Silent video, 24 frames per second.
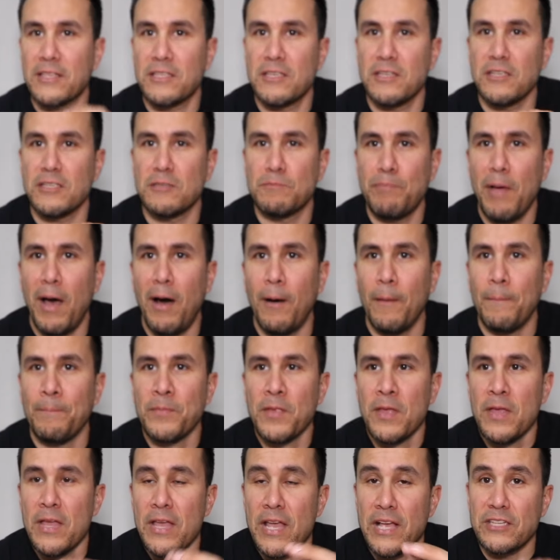to this
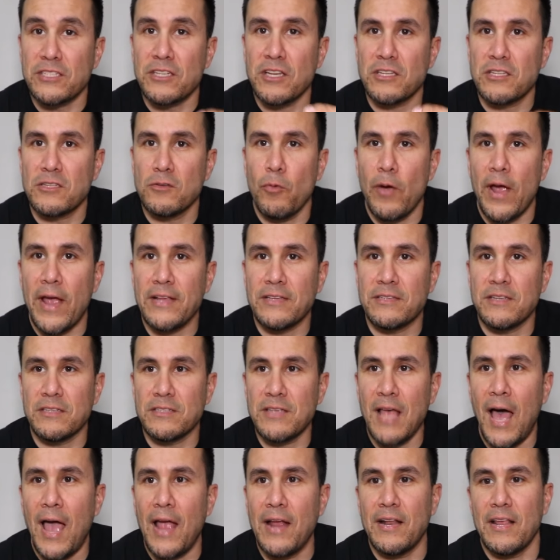belt. It's just the way it's
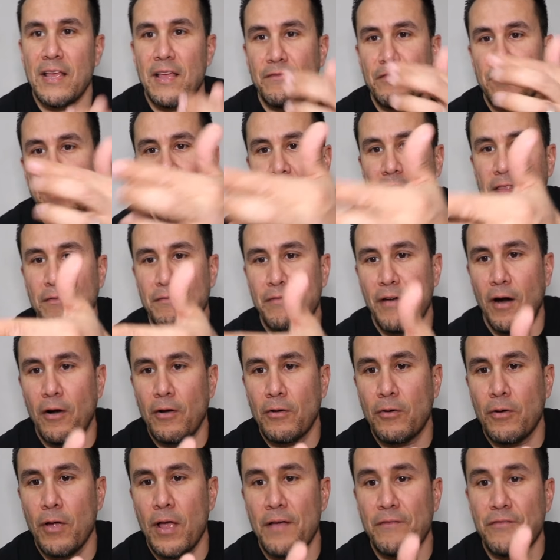designed. If you had the
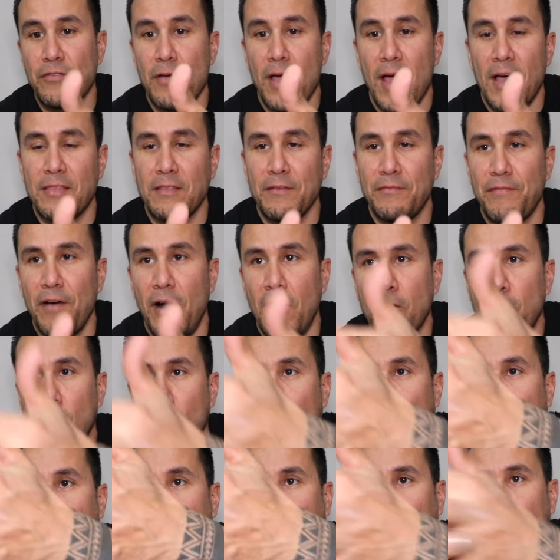
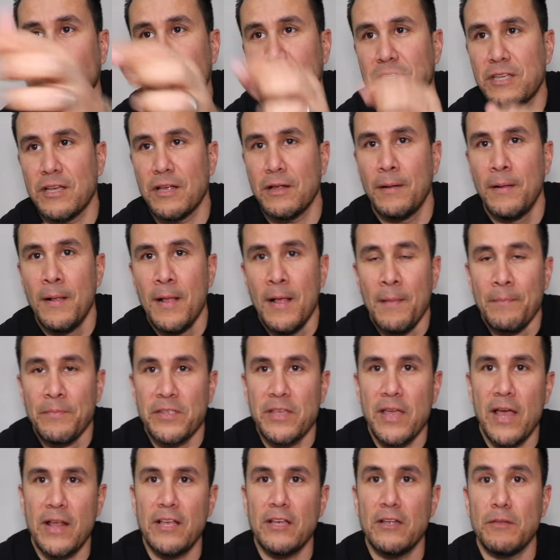Velcro all the way to
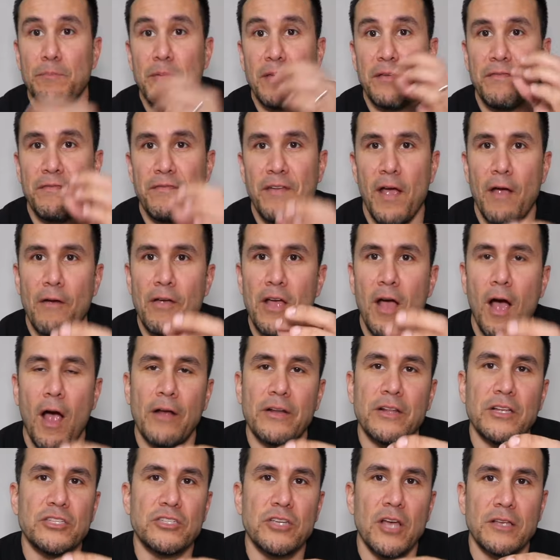the end, it'd be very
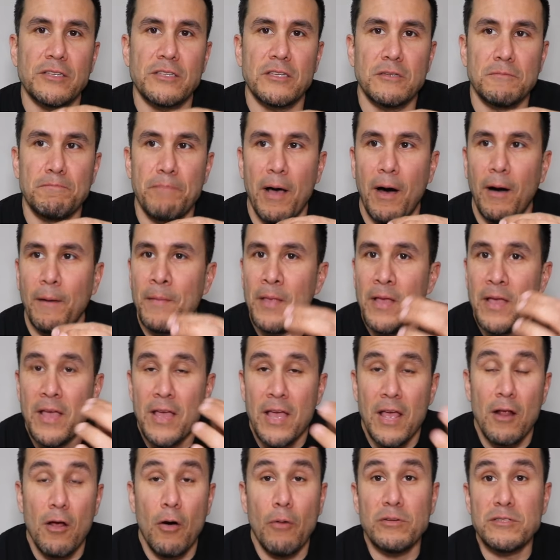hard to adjust this belt.
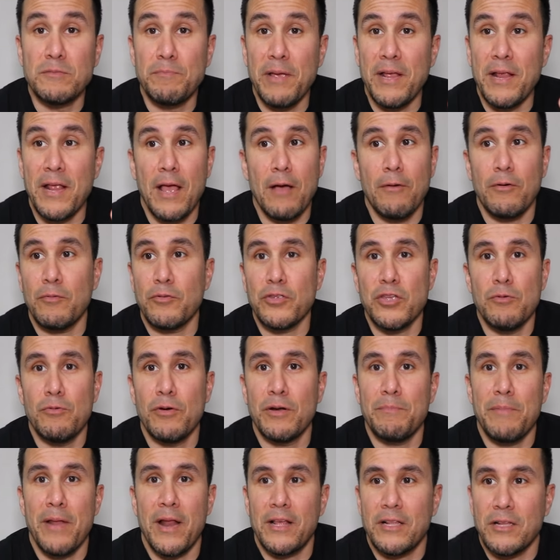You wouldn't be
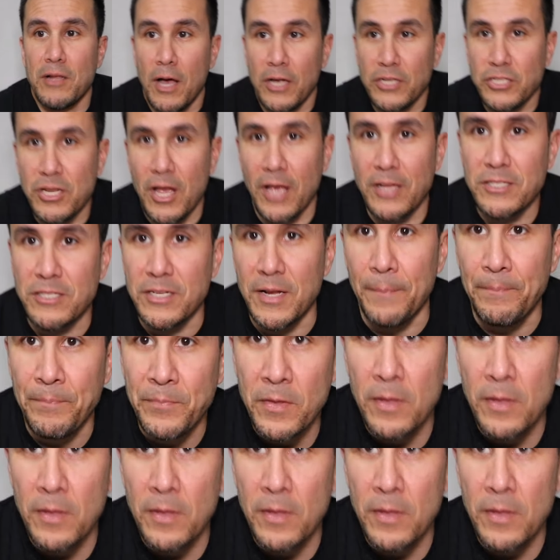able to adjust it.